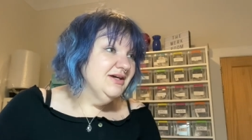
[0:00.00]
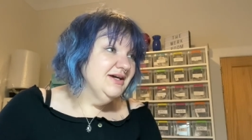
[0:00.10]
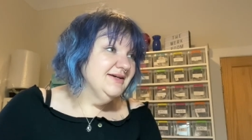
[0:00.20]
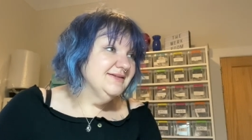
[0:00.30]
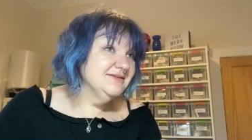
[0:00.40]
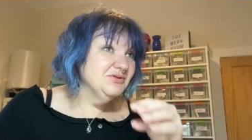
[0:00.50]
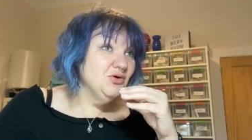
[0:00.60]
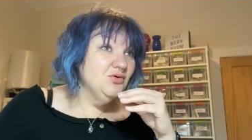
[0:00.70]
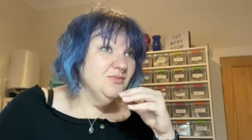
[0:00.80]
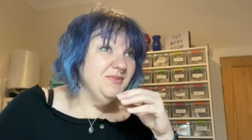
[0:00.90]
And some
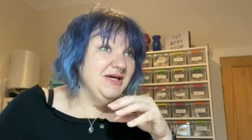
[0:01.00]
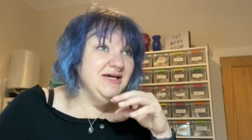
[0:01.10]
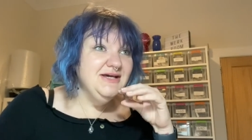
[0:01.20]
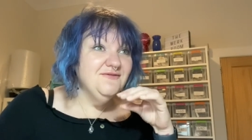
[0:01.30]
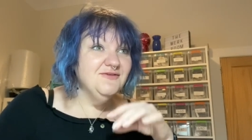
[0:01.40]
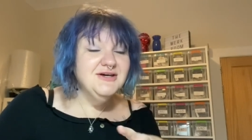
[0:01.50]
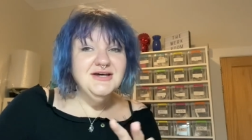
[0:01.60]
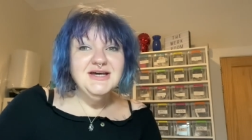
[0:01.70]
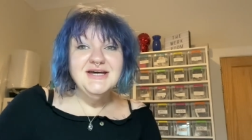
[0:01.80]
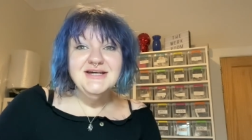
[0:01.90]
corned beef
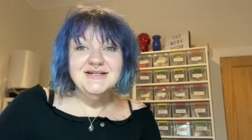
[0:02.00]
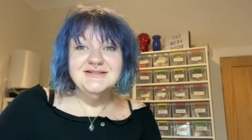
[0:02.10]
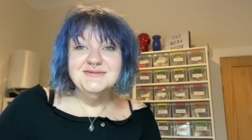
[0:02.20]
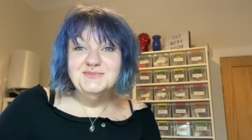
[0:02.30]
and some